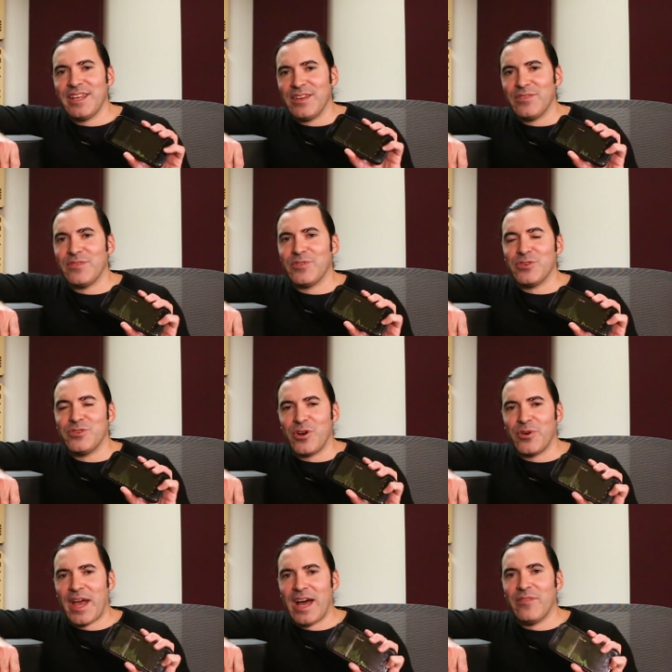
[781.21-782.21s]
even if you
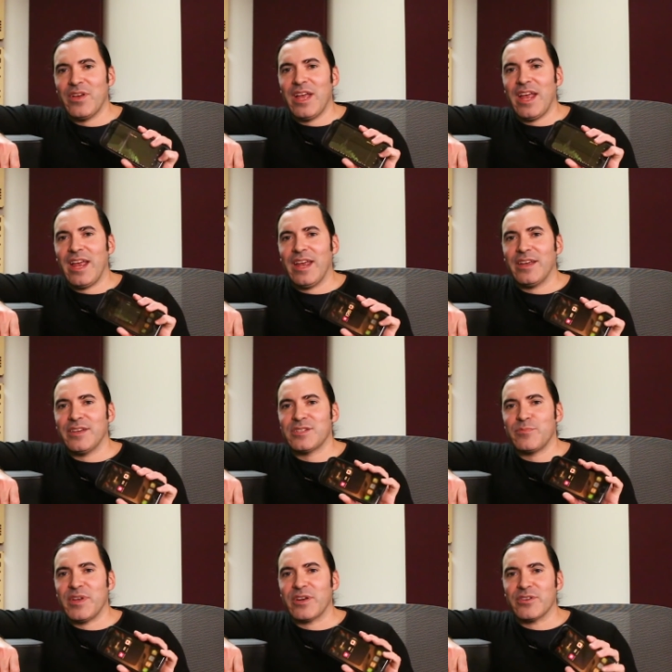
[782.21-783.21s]
don't have a
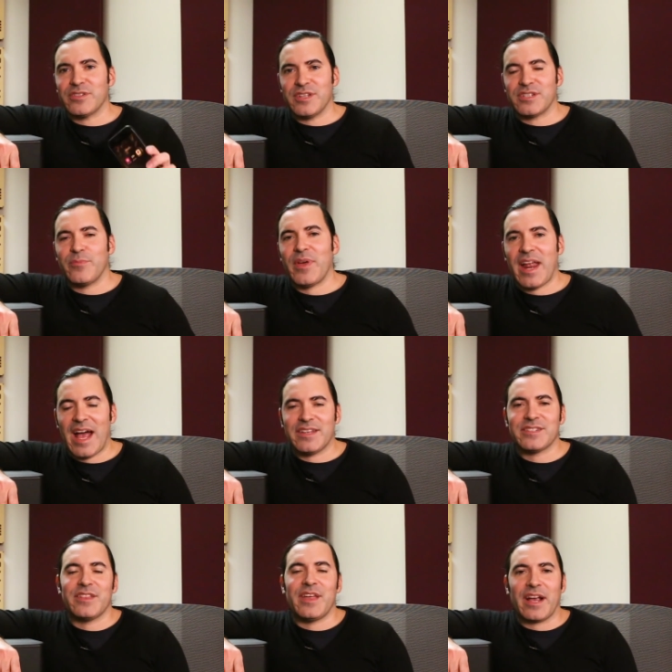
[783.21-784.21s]
speaker system that
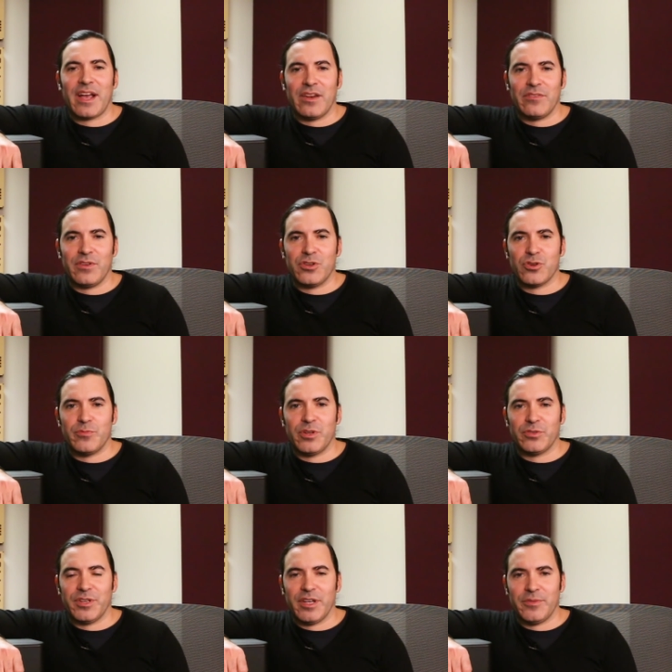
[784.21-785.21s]
has that kind of feature
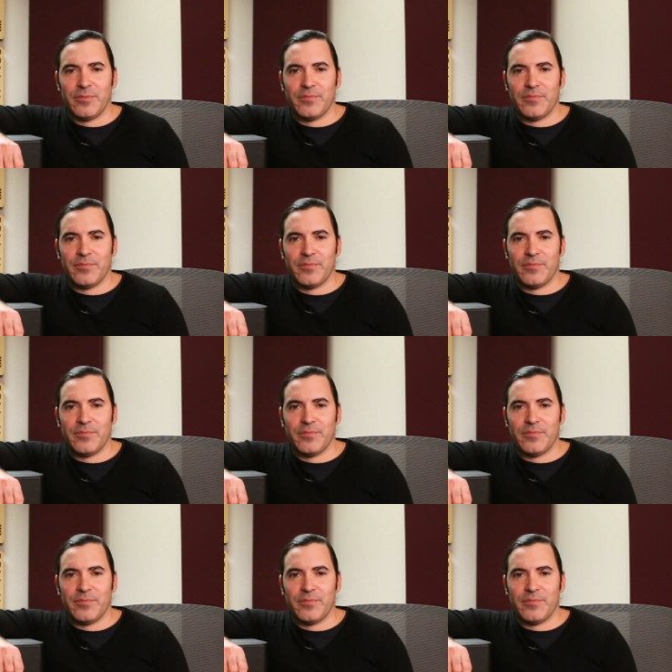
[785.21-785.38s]
built in.